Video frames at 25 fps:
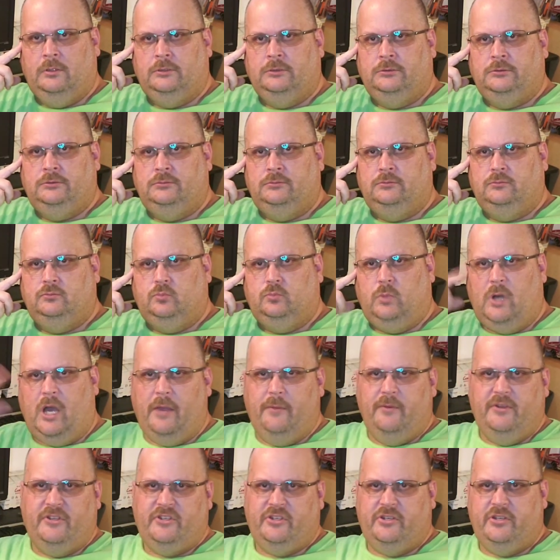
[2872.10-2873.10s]
Why would you
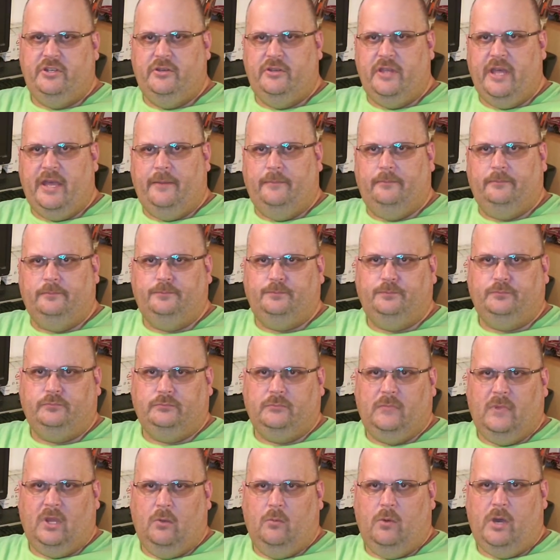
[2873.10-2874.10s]
do that? Why
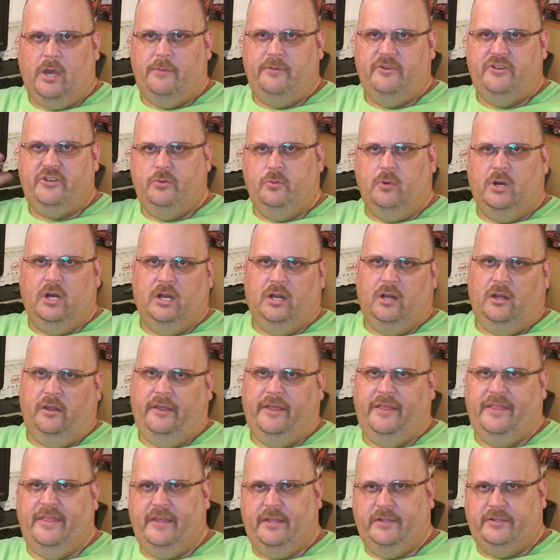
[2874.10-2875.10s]
would you want all of
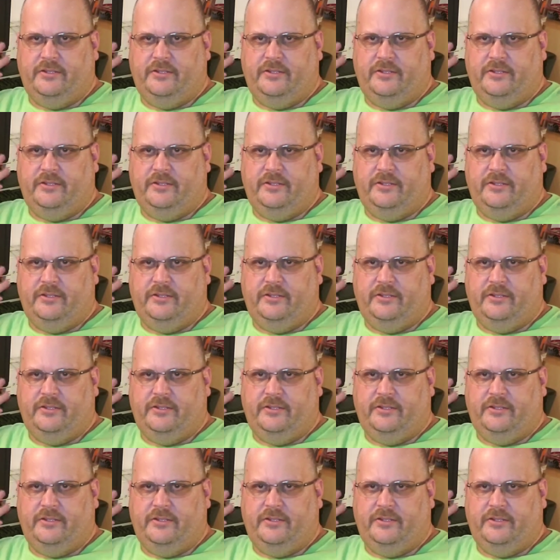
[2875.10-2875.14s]
this?